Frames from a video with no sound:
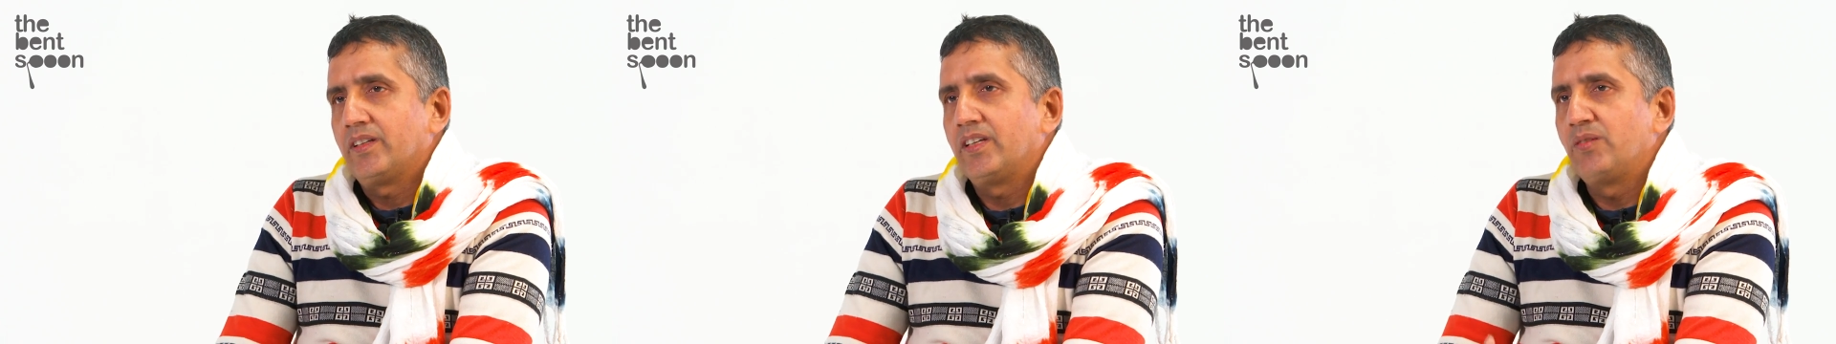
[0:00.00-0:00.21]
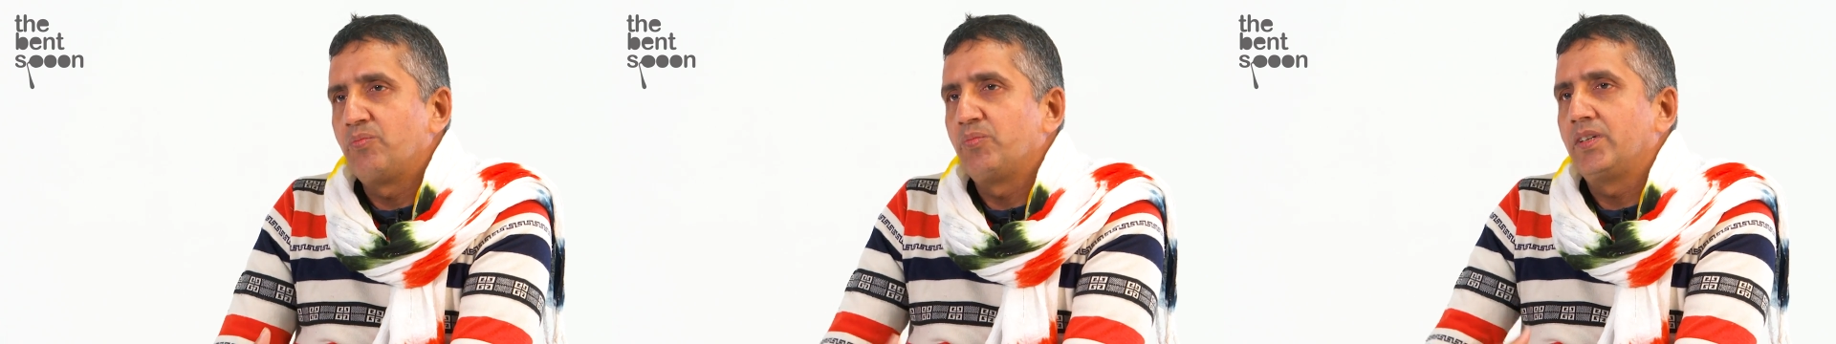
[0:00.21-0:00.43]

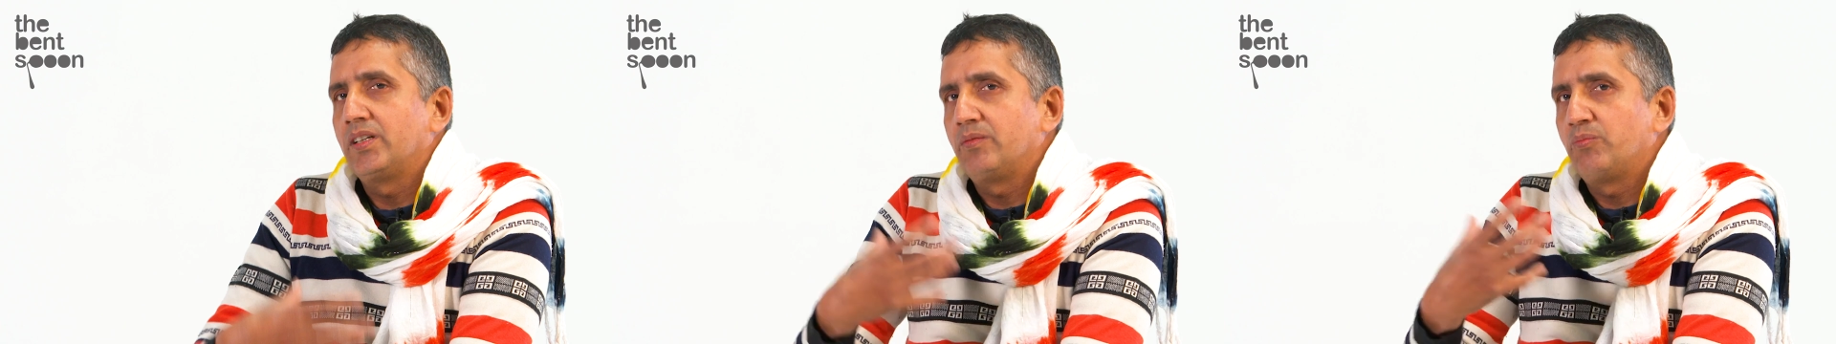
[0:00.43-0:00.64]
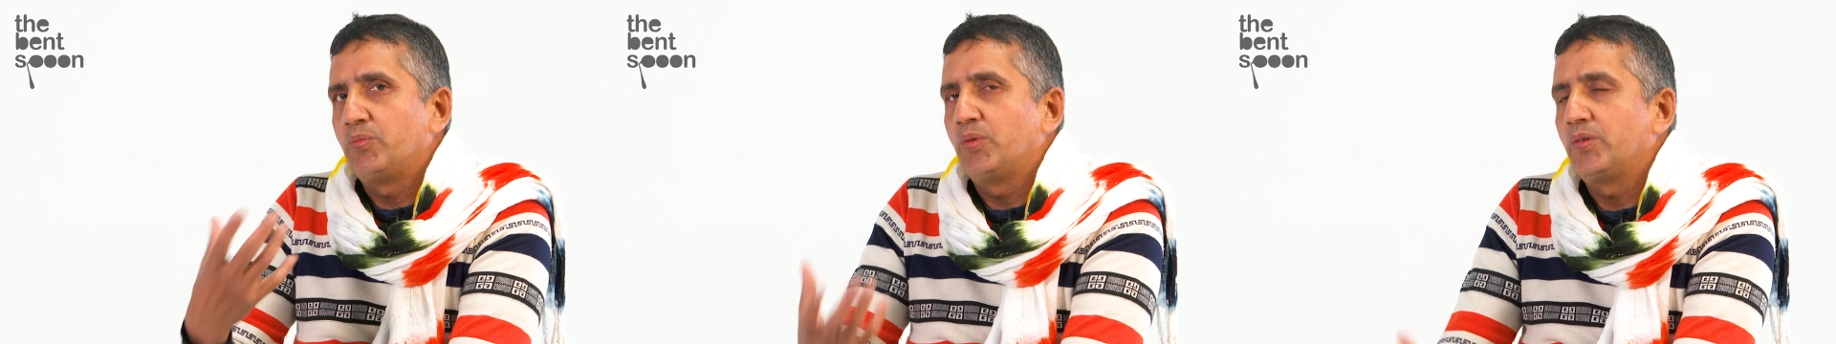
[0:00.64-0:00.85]
gave me
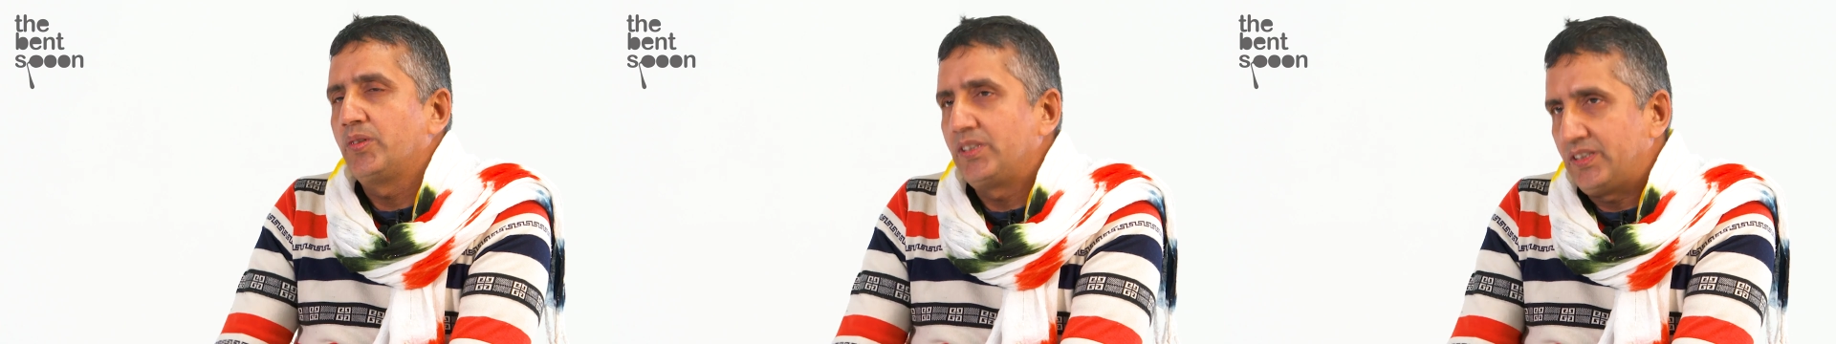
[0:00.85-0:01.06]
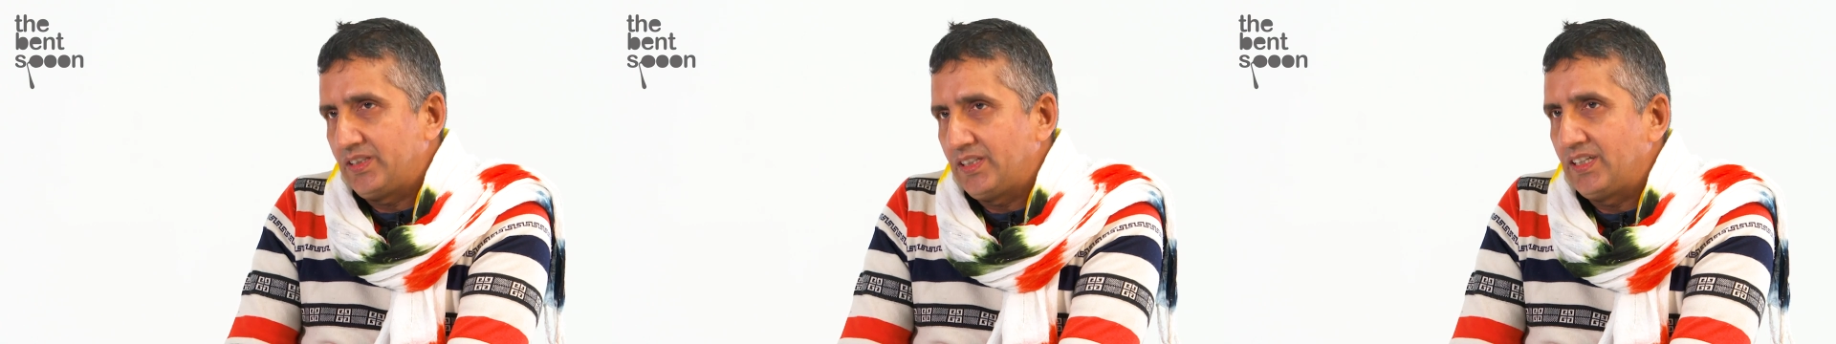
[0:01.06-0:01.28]
a
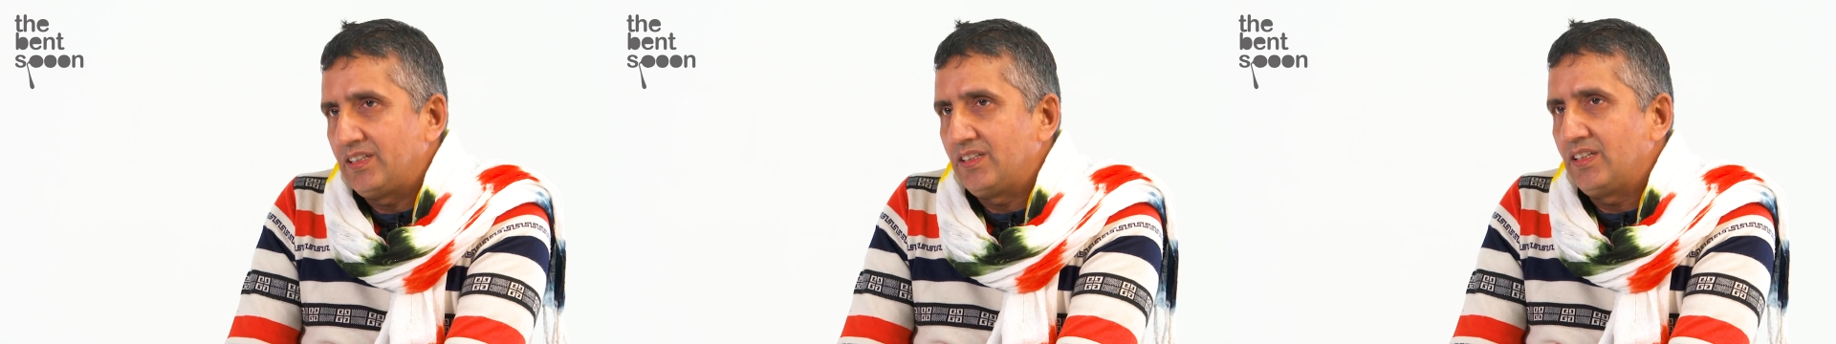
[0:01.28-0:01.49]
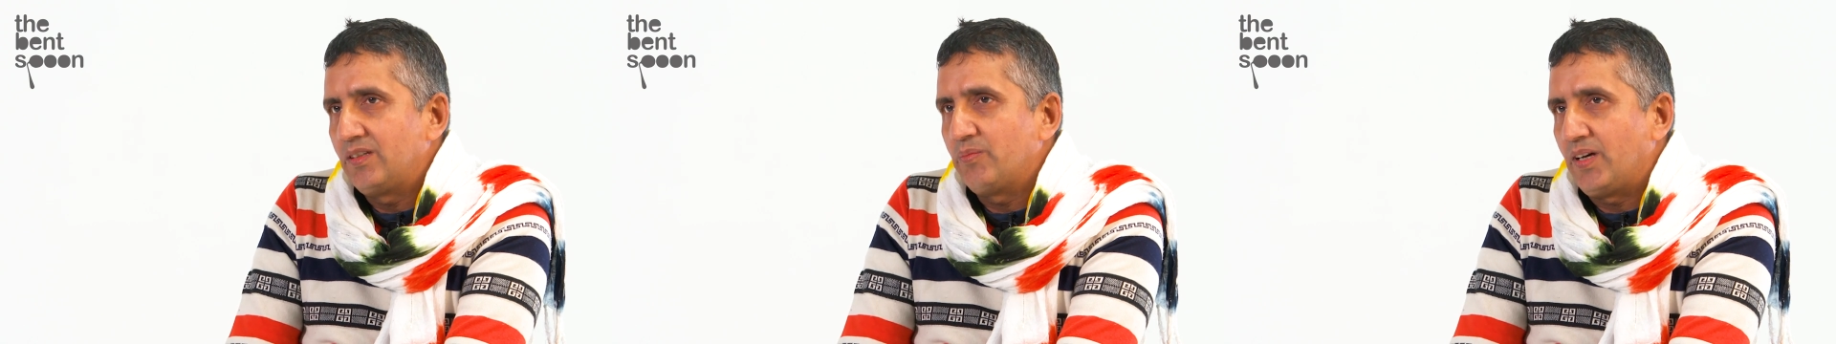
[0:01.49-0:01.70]
more
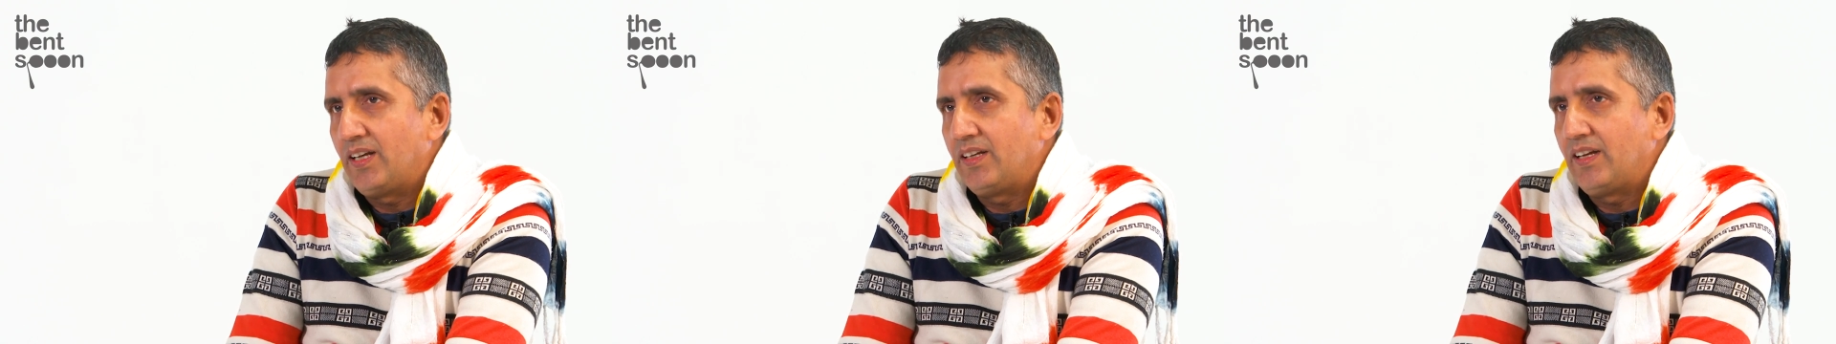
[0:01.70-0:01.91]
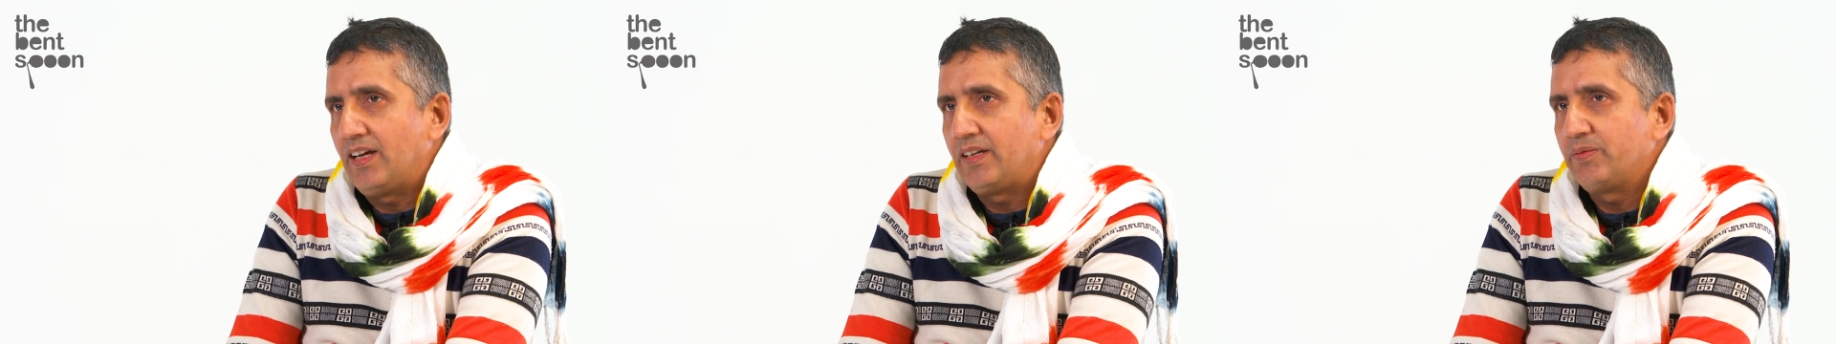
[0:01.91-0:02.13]
strength in
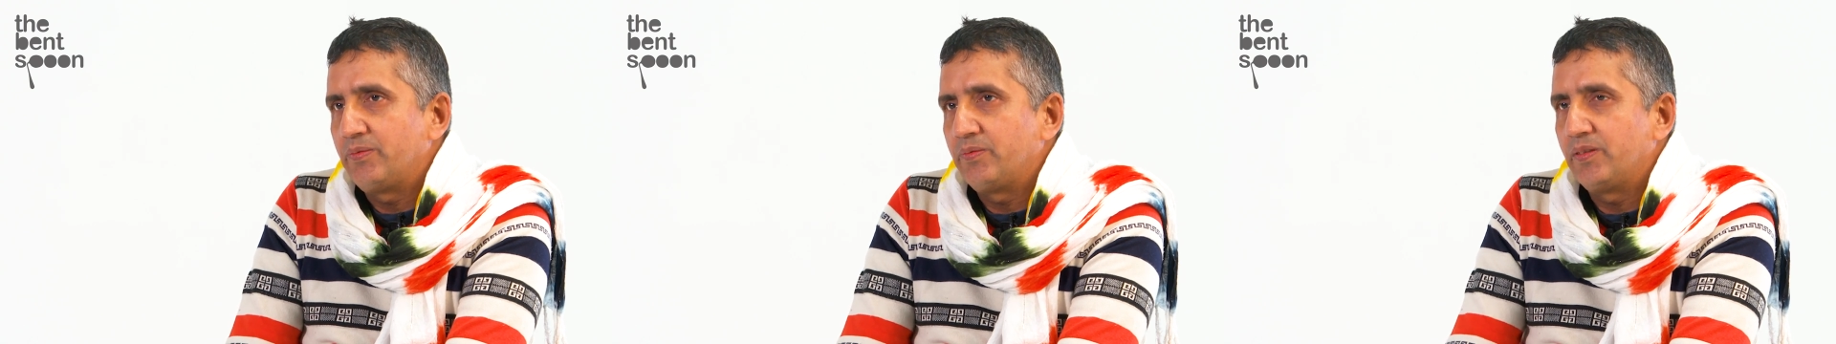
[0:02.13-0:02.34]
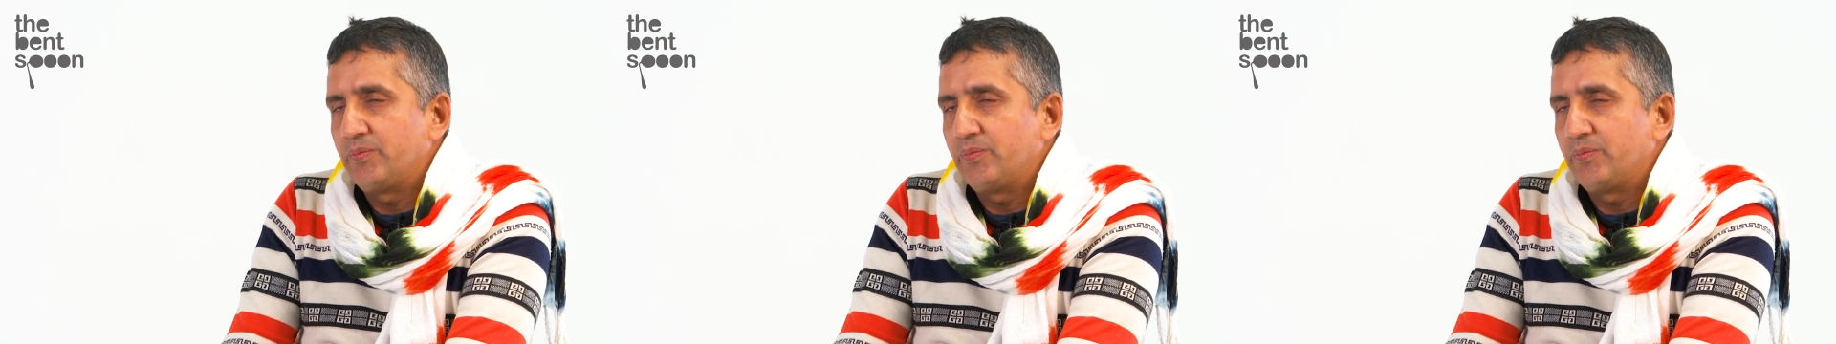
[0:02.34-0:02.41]
my life